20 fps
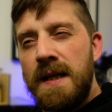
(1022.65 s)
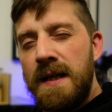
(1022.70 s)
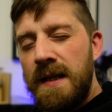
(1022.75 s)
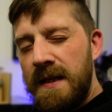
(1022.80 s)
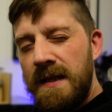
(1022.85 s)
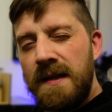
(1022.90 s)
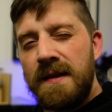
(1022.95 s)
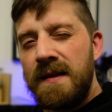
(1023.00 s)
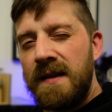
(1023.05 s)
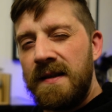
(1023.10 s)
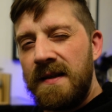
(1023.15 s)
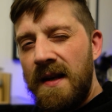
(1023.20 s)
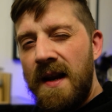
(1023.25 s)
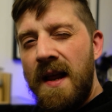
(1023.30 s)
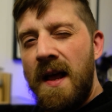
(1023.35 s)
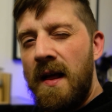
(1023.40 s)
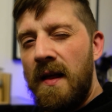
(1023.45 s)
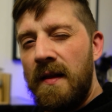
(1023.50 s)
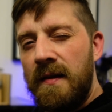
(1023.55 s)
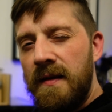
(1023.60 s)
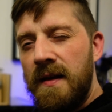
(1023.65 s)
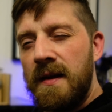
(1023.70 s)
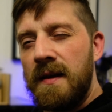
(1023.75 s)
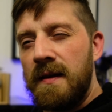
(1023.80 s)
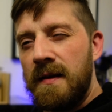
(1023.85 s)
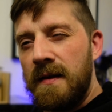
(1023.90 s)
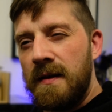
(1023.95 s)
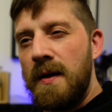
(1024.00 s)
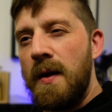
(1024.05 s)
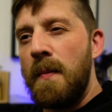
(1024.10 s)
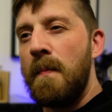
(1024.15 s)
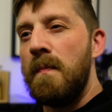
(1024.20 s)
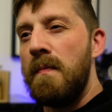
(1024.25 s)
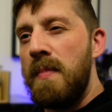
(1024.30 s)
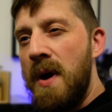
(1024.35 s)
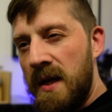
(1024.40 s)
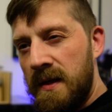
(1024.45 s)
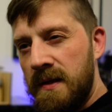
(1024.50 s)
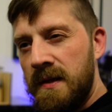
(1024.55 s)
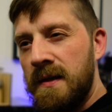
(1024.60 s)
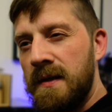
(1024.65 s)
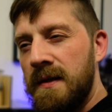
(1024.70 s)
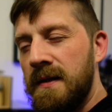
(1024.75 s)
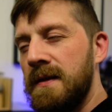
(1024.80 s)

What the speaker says: this isn't healthy, but